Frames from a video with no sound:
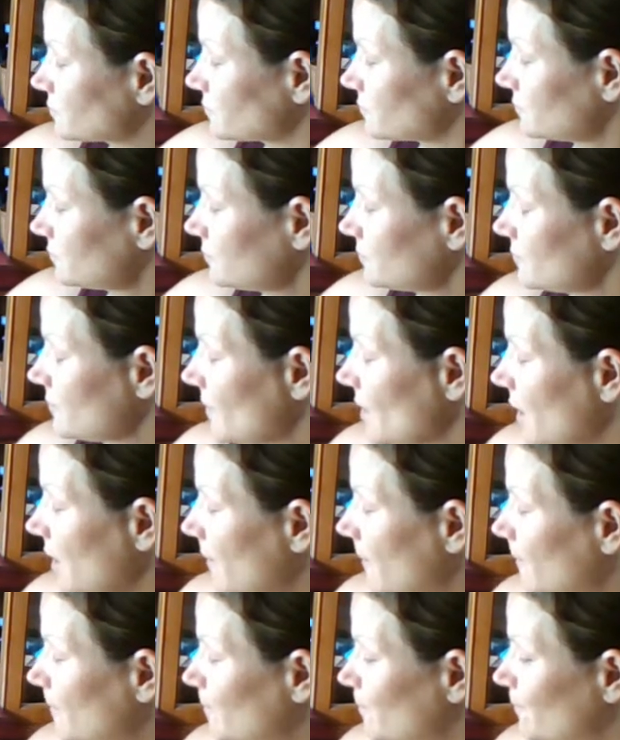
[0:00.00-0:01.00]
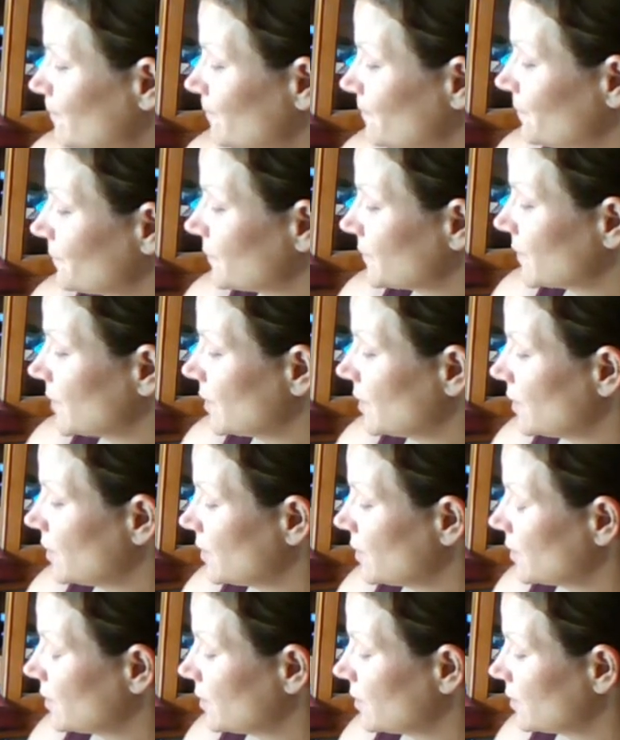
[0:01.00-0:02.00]

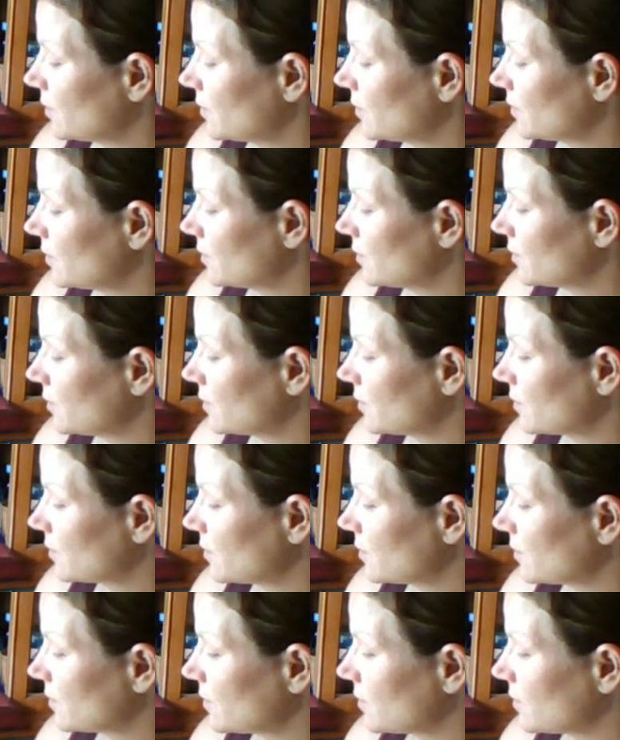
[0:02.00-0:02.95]
Nobody speaks.